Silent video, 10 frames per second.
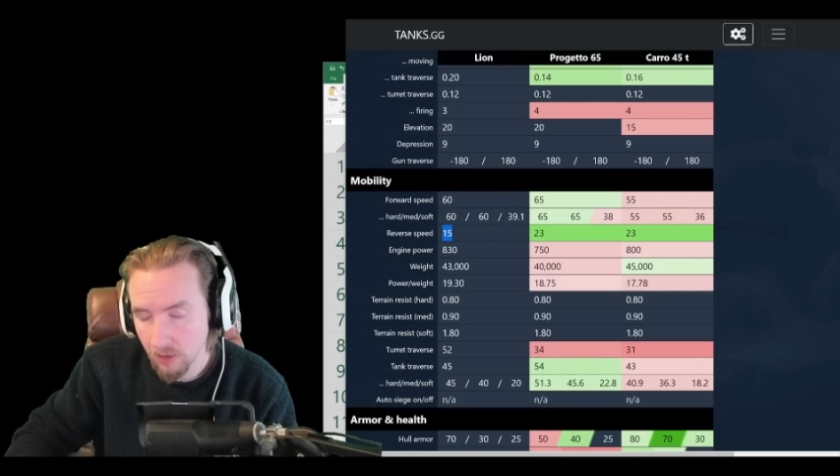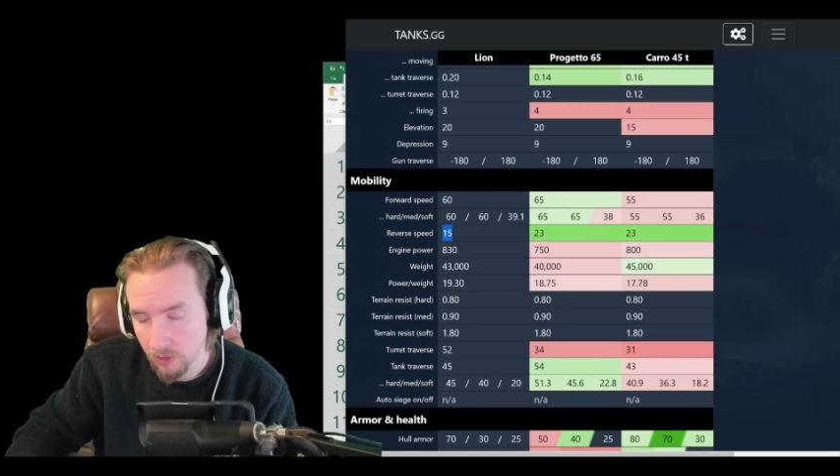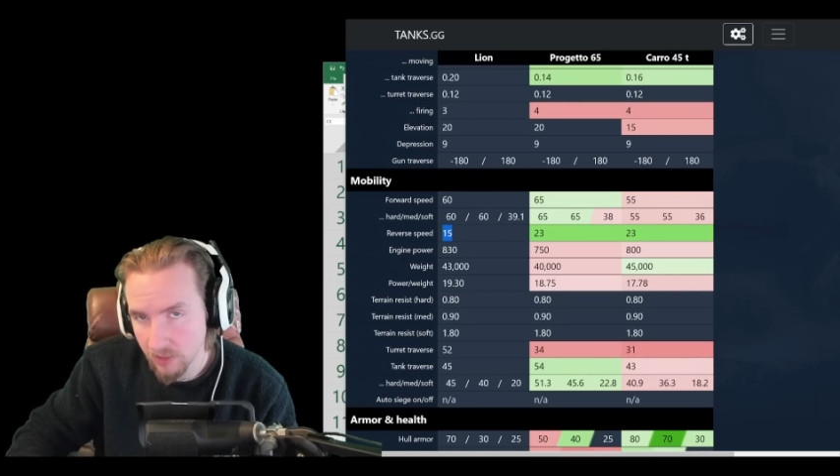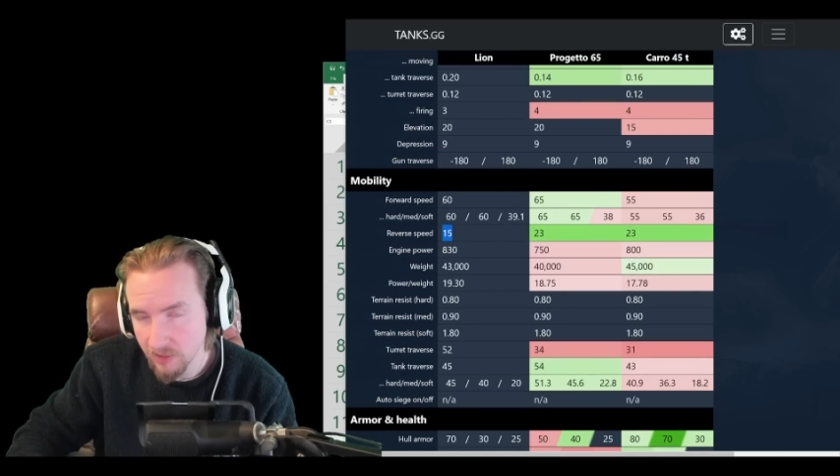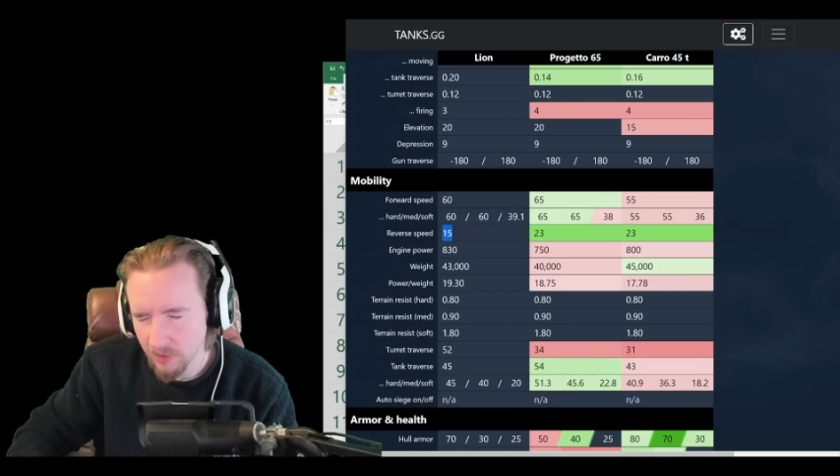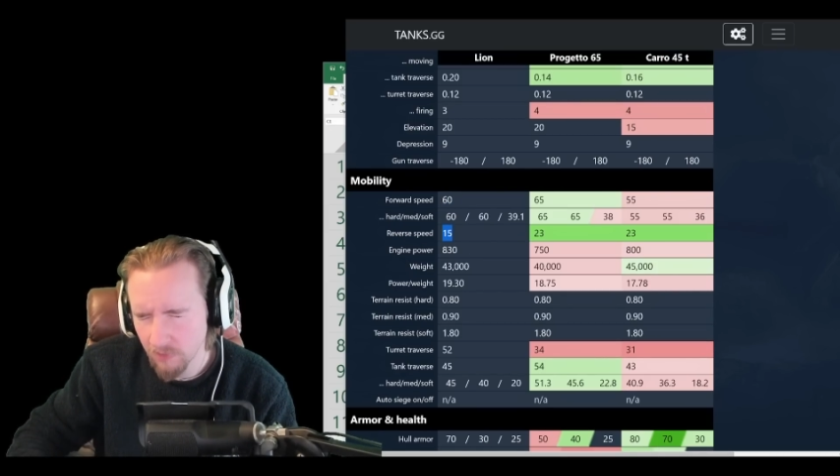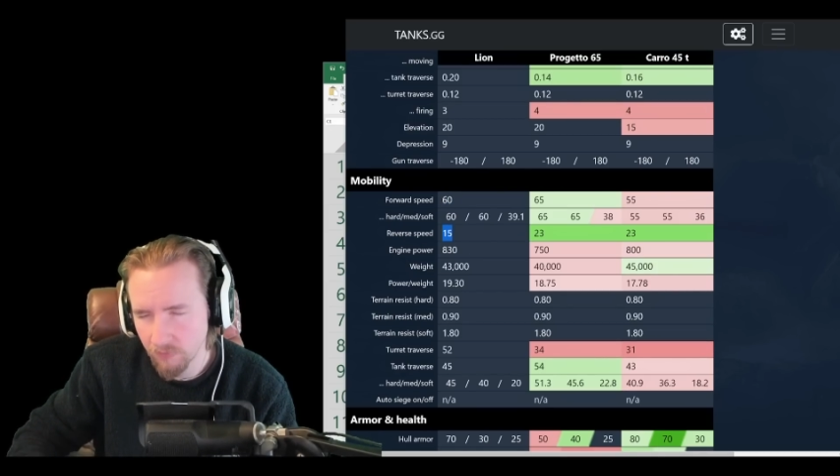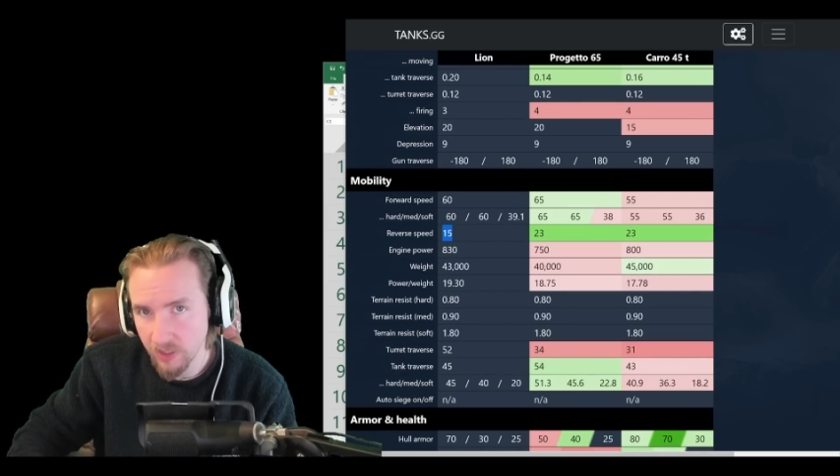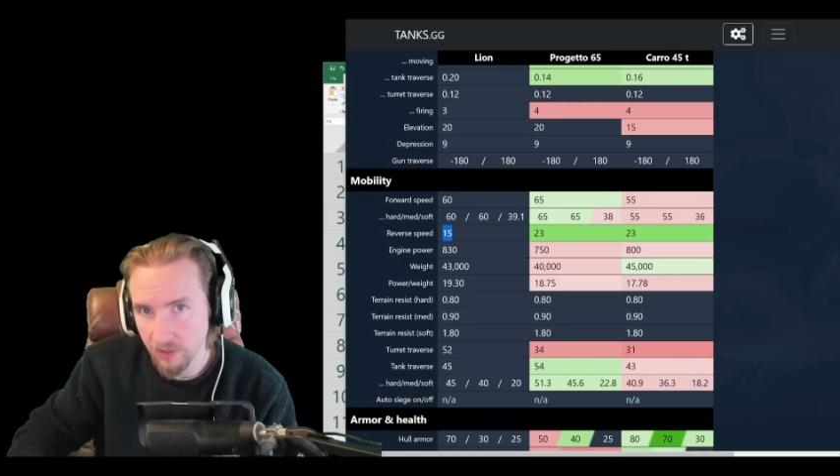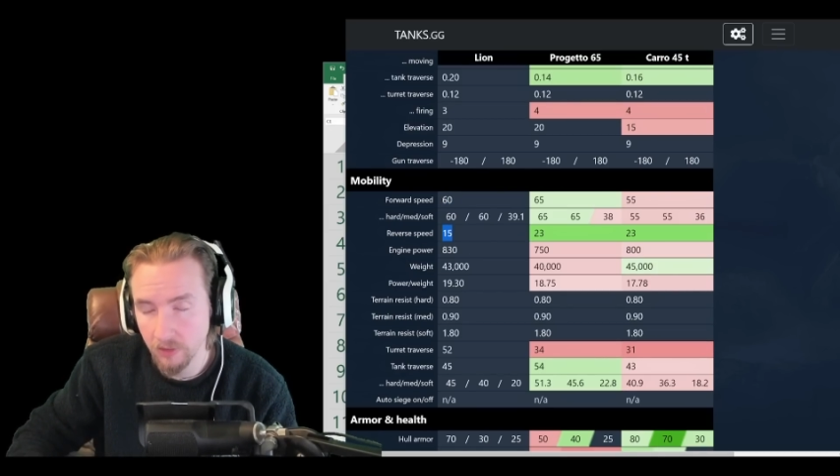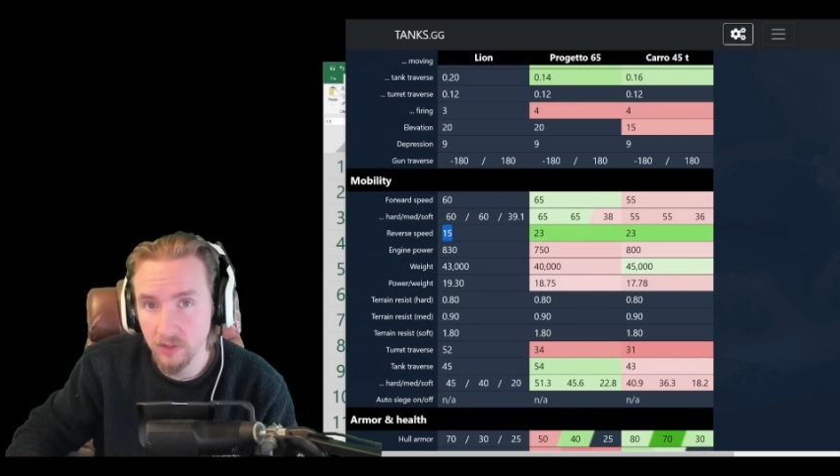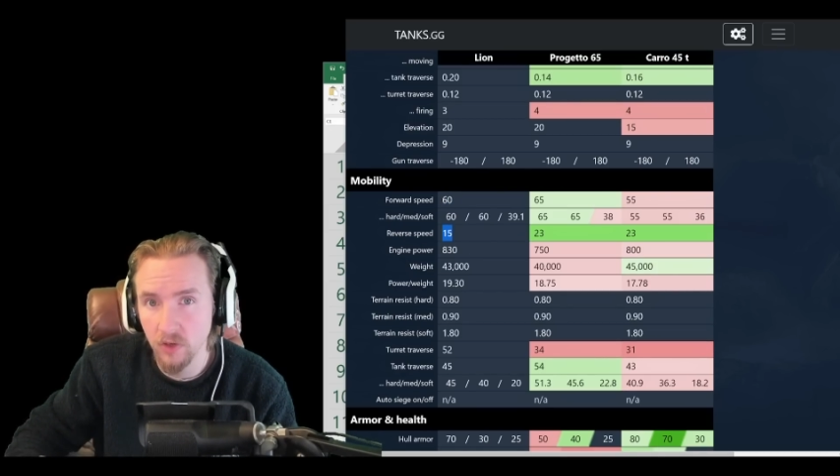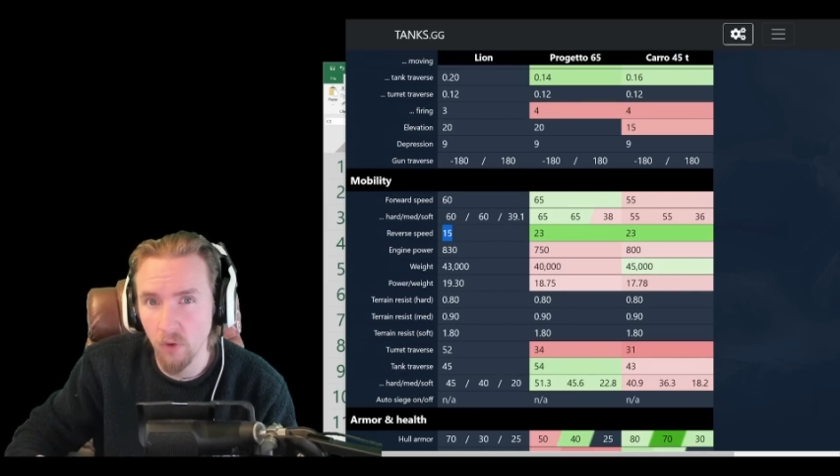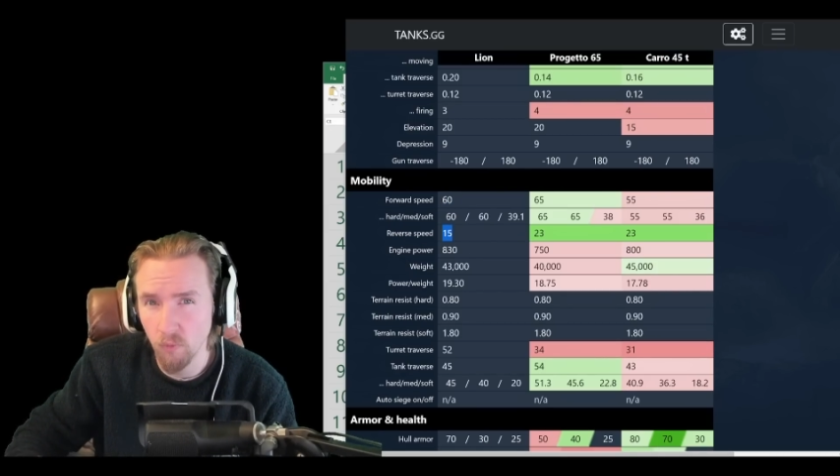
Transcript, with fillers: This vehicle has got